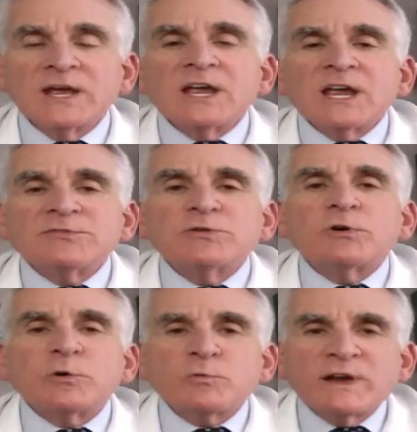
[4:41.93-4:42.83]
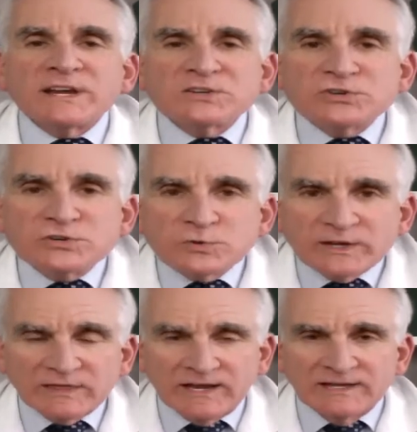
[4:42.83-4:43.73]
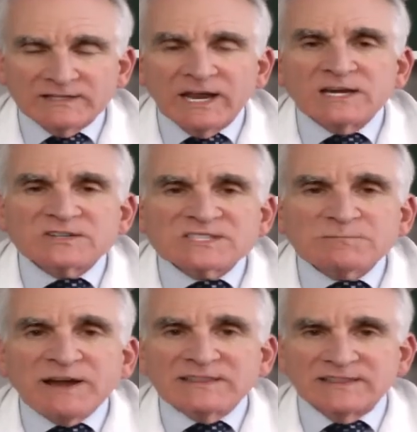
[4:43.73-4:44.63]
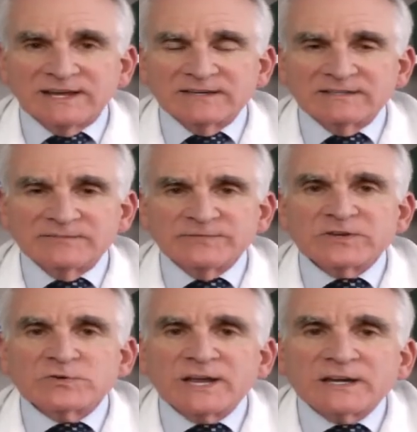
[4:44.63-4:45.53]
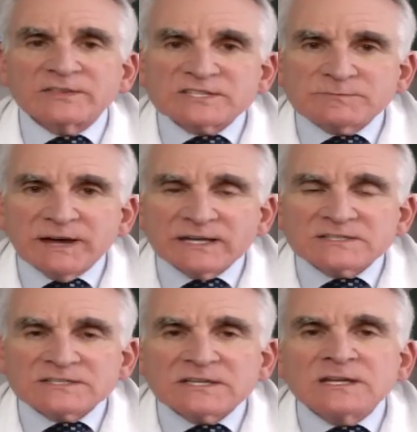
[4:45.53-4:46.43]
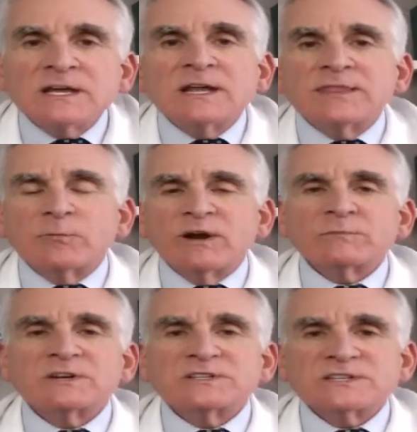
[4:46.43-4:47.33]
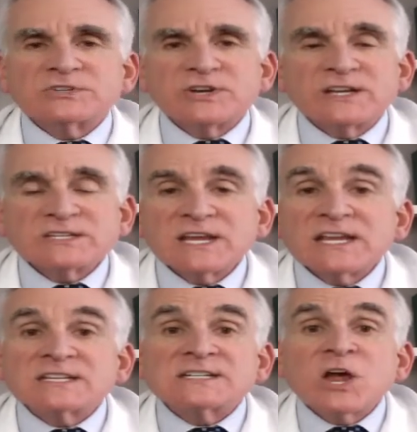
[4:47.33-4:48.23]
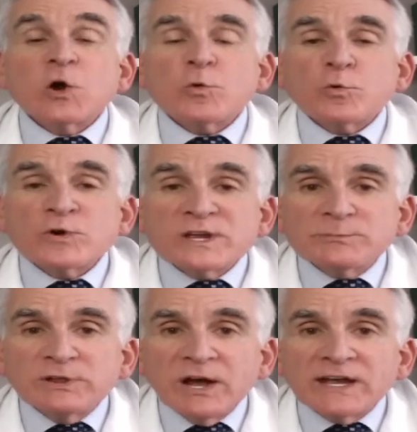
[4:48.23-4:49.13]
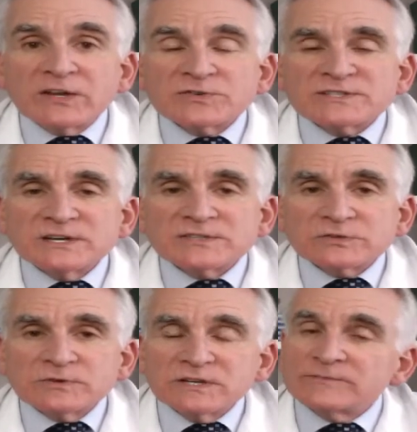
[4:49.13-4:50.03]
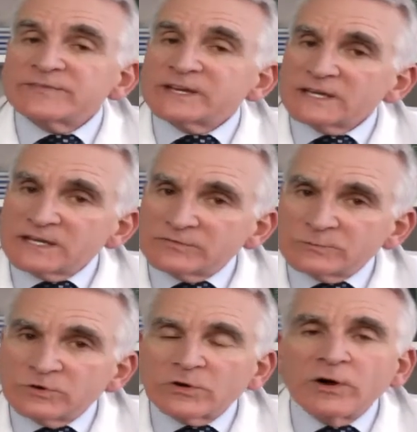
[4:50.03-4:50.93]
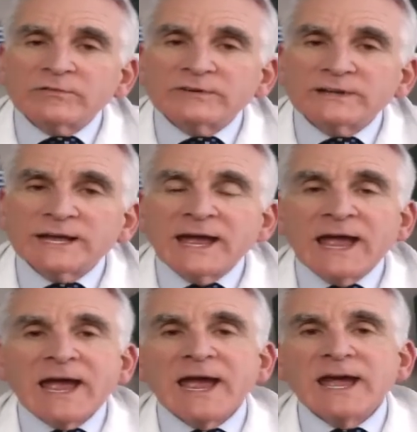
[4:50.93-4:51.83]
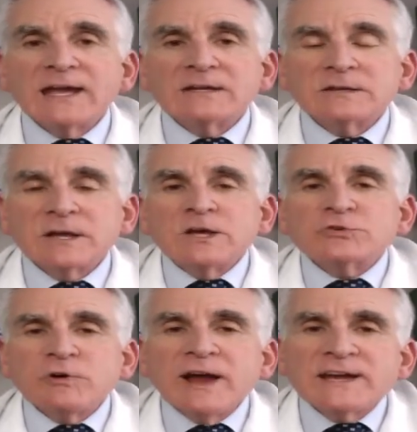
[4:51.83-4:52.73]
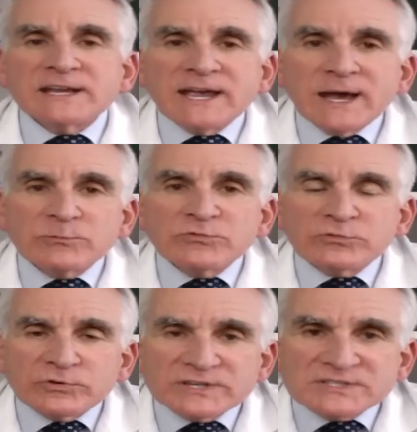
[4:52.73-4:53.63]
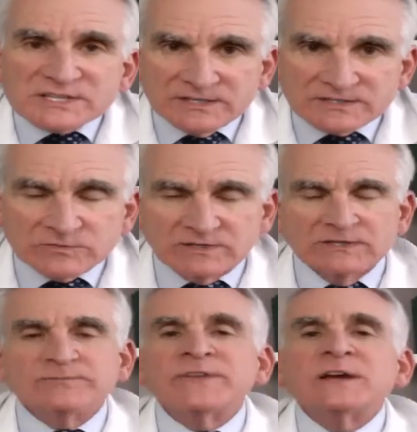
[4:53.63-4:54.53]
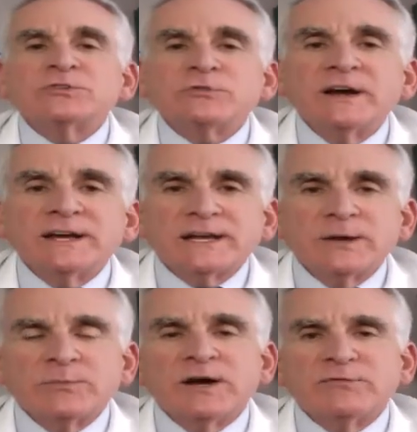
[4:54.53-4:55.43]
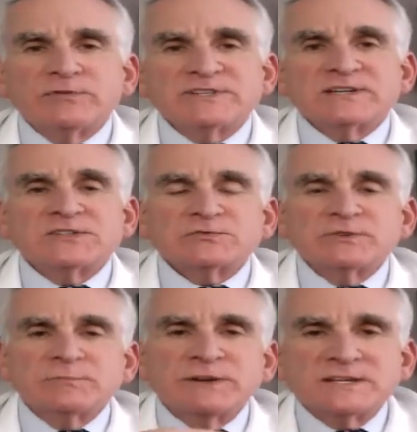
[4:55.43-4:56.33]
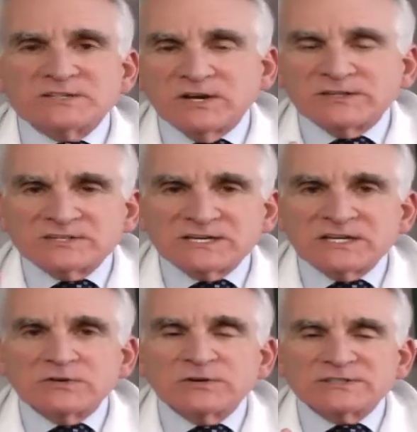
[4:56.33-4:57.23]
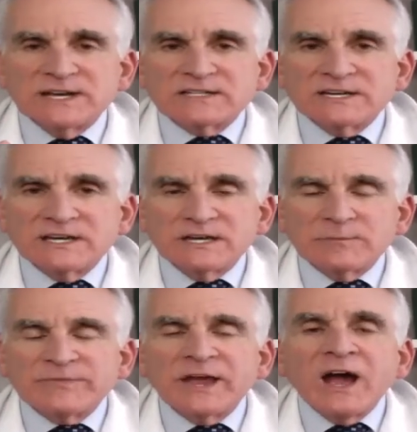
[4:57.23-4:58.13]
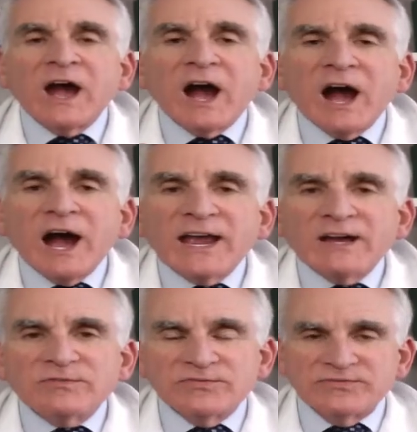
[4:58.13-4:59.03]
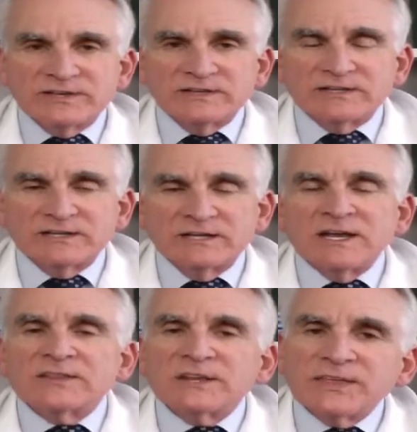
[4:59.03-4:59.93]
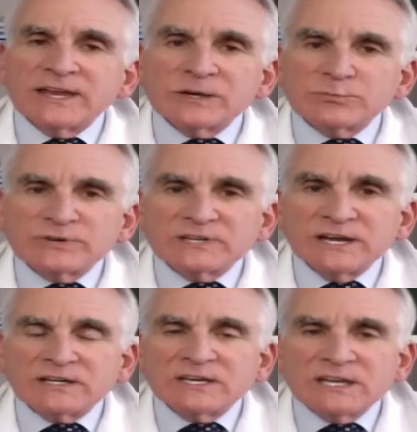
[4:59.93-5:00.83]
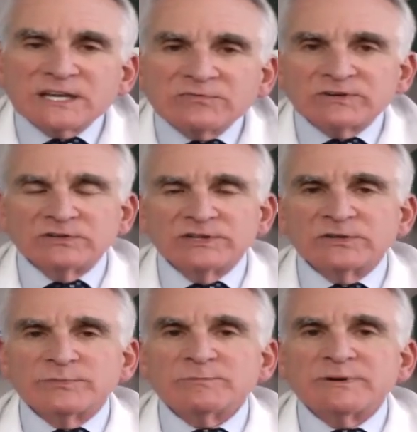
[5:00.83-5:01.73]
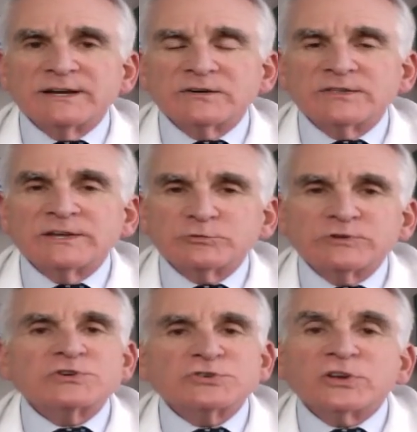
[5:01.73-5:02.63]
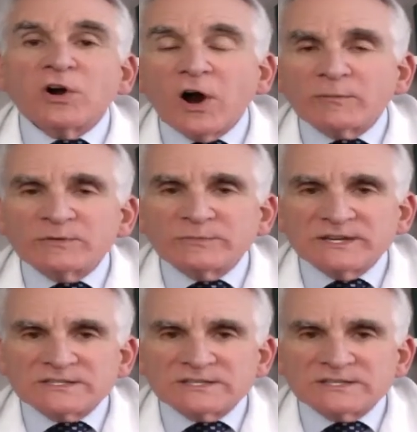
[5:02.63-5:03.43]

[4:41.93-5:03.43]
If you are already doing that, and despite that, you're getting the spots, then what I'm going to suggest is reapplying your sunscreen even more often and try a chem-free sunscreen. Try a chem-free sunscreen based on zinc or titanium. I have a feeling that they can protect even a little bit better than traditional carbon-based